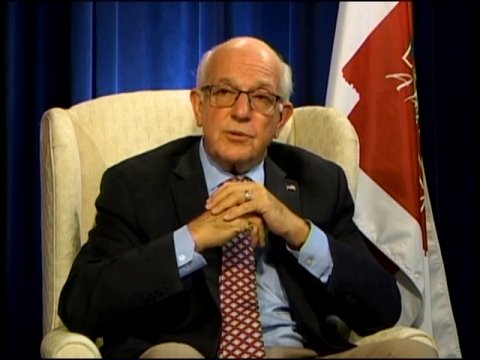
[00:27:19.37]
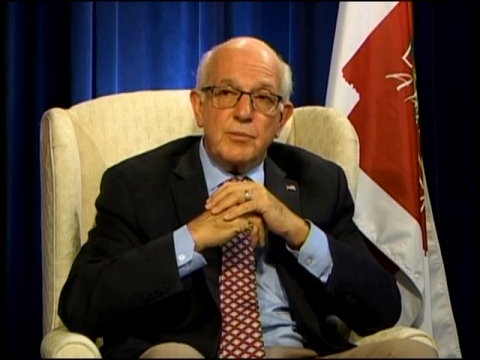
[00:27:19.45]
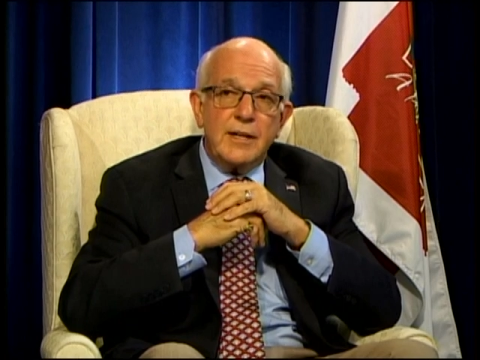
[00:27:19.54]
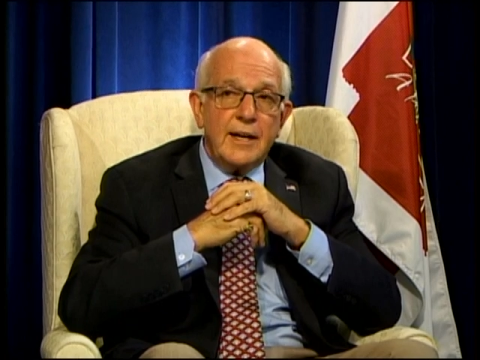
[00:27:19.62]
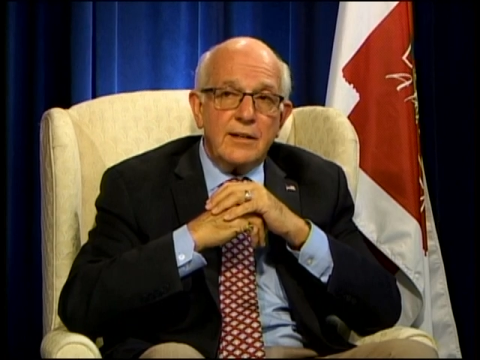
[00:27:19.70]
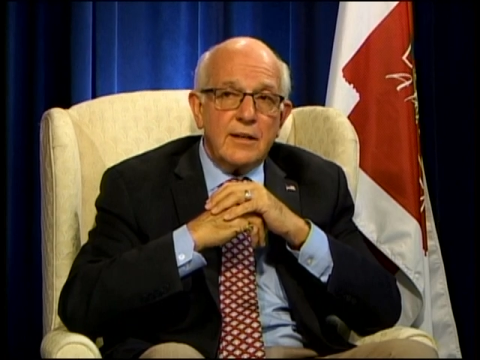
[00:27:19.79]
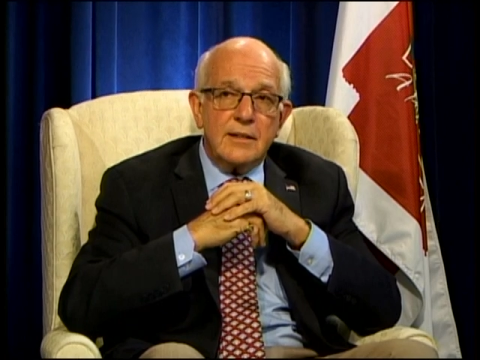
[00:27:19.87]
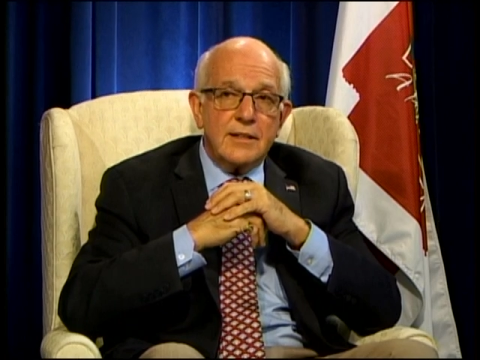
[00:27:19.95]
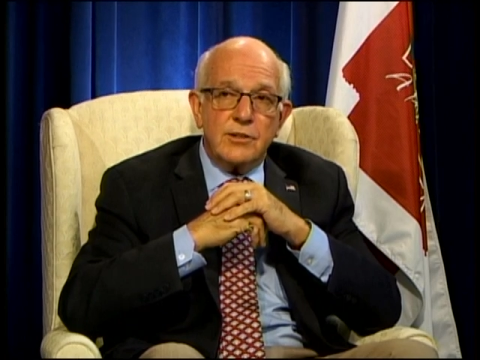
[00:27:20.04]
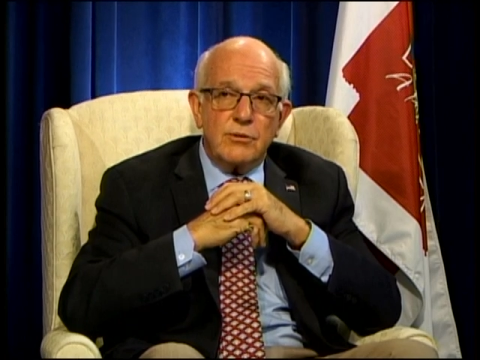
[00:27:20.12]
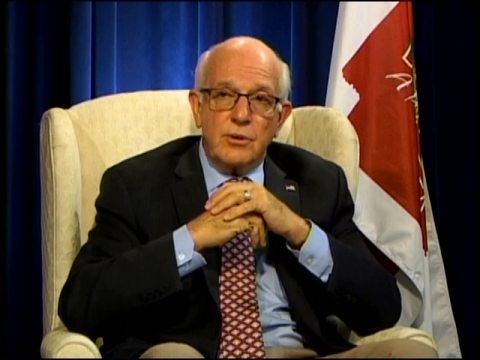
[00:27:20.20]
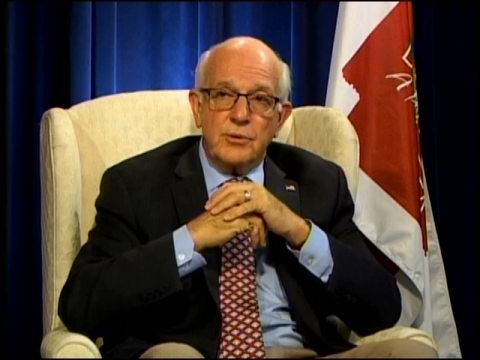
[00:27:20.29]
We cannot let
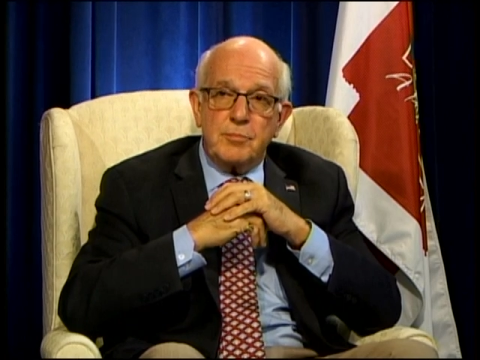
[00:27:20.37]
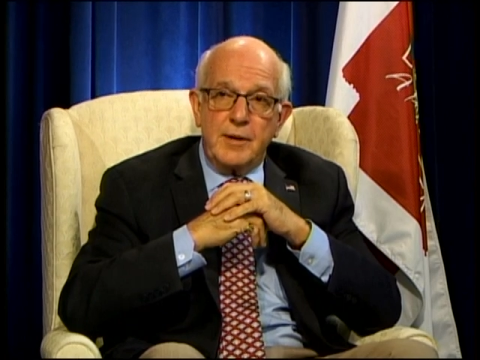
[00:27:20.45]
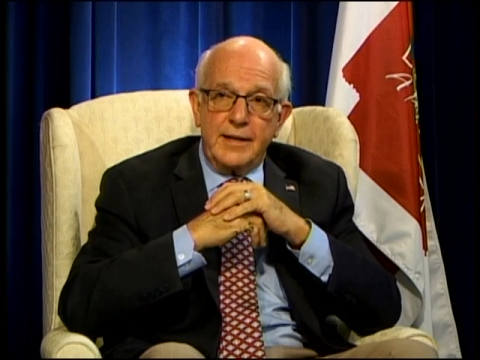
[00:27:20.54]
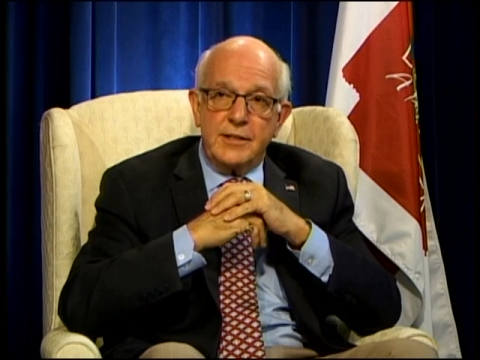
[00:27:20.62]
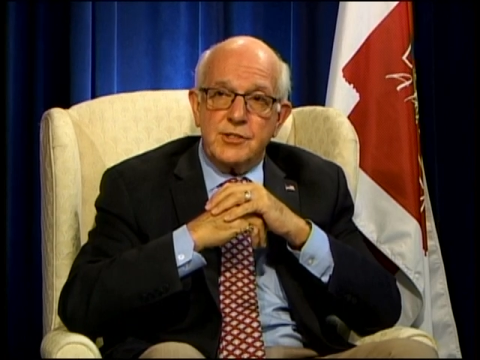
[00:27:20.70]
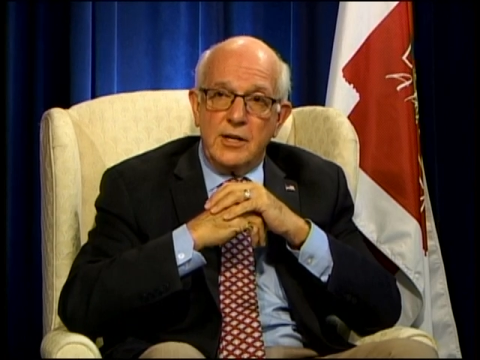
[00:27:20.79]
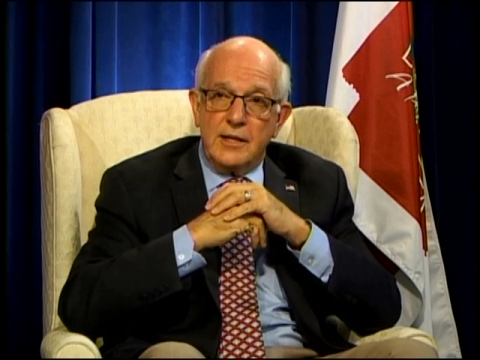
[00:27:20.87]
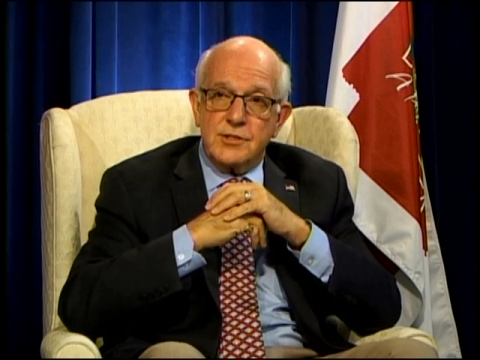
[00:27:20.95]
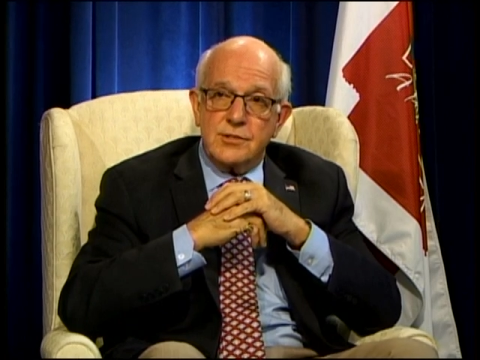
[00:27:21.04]
the growth manage us.